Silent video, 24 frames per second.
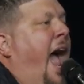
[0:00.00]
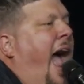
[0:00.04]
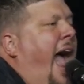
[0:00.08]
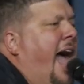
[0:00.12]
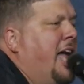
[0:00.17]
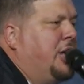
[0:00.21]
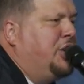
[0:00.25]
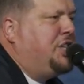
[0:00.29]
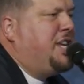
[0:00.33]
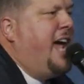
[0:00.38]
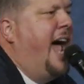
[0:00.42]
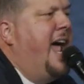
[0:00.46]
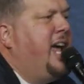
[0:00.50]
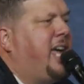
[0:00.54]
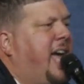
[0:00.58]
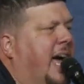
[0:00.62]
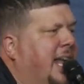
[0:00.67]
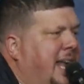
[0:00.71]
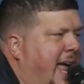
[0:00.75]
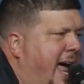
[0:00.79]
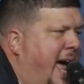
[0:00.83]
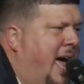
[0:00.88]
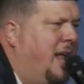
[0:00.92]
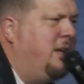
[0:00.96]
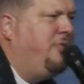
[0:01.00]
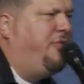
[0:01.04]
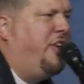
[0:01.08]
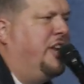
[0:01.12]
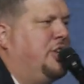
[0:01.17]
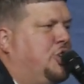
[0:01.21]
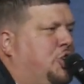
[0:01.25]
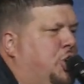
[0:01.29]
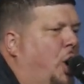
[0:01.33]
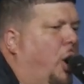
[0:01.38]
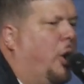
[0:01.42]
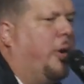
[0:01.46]
and take an
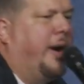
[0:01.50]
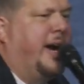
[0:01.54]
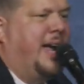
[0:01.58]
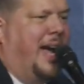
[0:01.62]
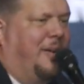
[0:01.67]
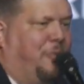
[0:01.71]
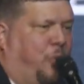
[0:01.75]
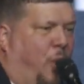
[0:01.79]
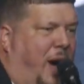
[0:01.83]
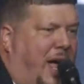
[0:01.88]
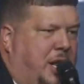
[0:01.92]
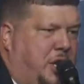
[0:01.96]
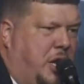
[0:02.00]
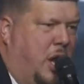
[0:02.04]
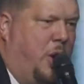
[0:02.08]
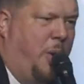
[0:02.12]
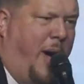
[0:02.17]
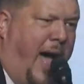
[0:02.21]
inventory of what you